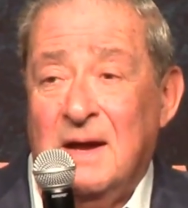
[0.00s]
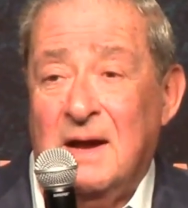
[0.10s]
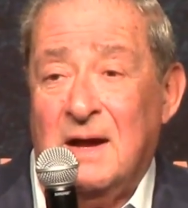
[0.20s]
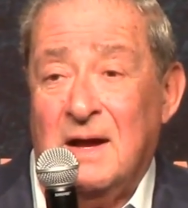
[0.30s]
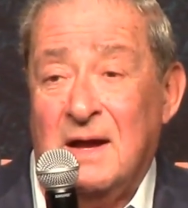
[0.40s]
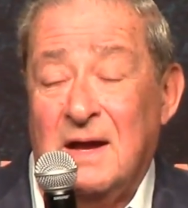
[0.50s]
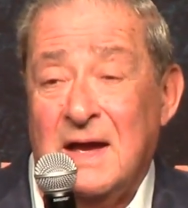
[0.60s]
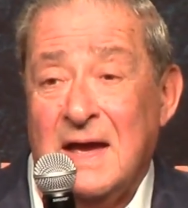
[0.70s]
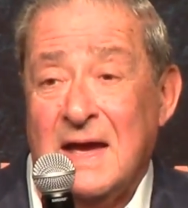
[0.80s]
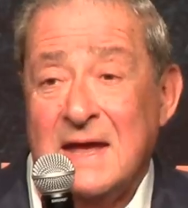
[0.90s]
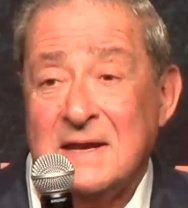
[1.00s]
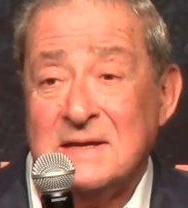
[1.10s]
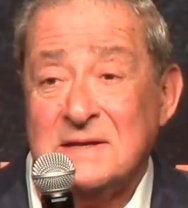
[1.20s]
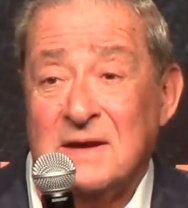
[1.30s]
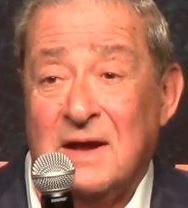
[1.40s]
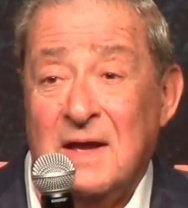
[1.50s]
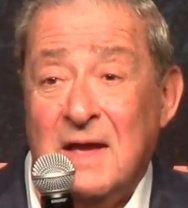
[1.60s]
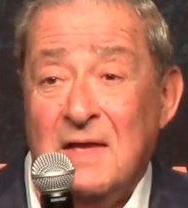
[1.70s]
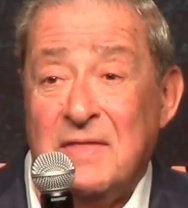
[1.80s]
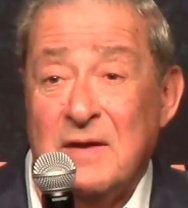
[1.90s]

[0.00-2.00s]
uh, and uh,